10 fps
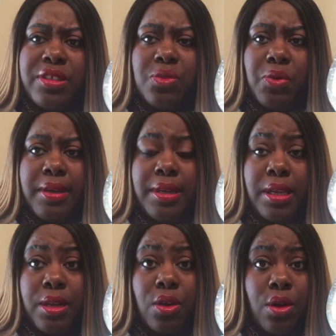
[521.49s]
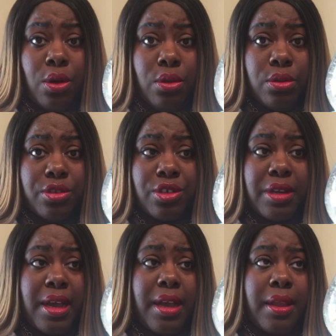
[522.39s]
this one in gold or
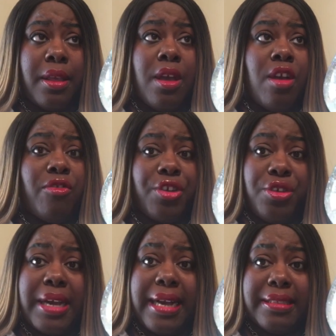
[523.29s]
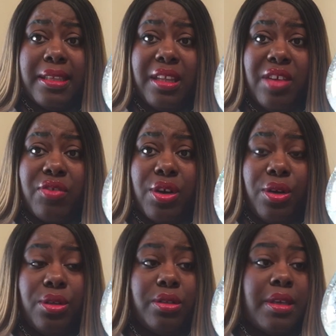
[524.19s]
not for you guys that love
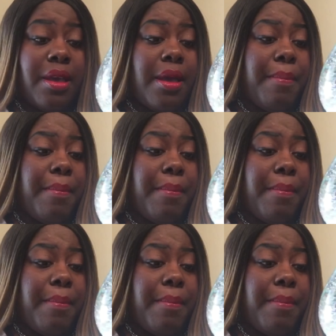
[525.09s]
gold.